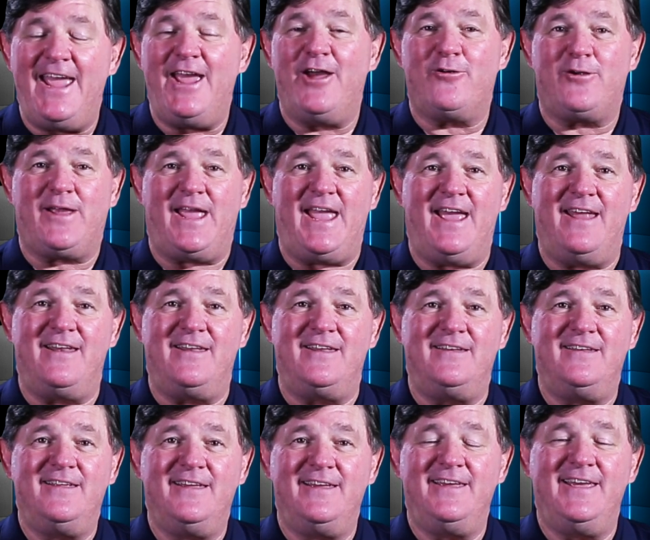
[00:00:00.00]
air
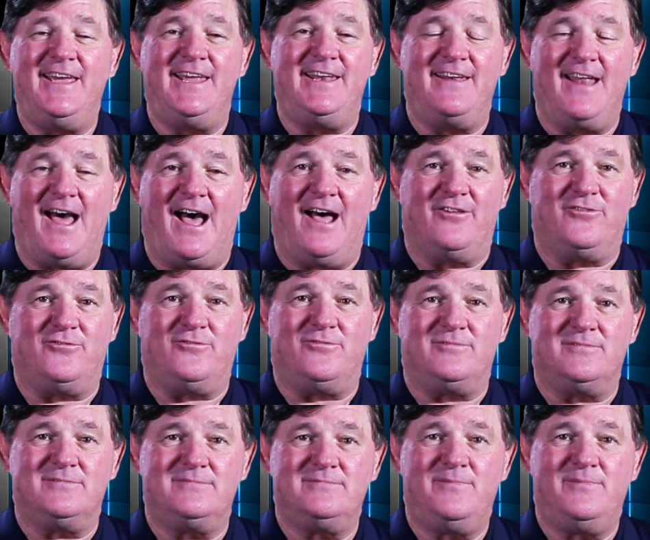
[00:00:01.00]
cannon and nozzle.